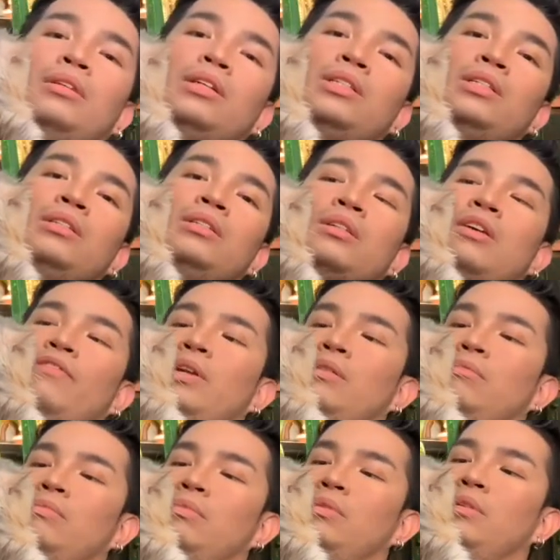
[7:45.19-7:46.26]
She's covered.
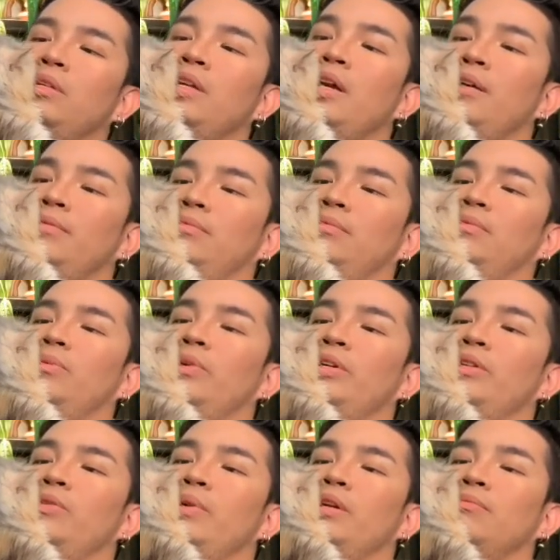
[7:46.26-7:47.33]
Yeah, what are you
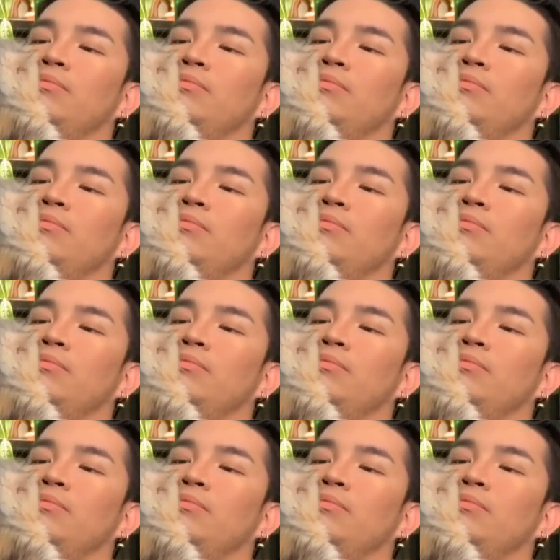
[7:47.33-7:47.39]
doing?